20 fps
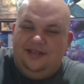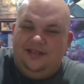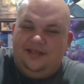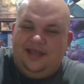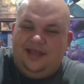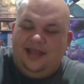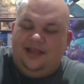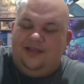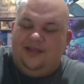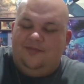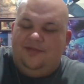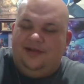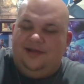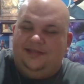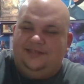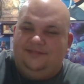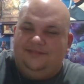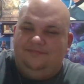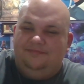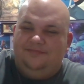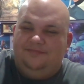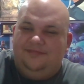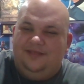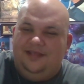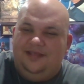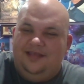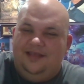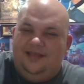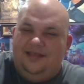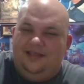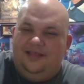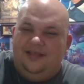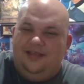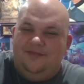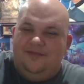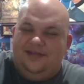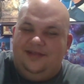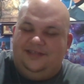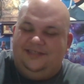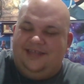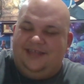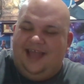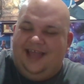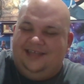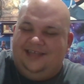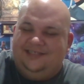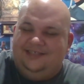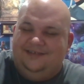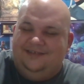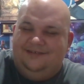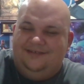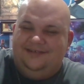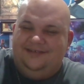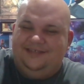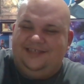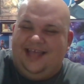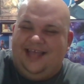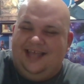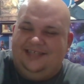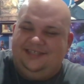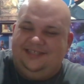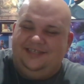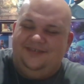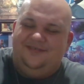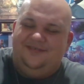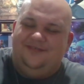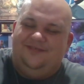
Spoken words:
got a little bit of sass to her.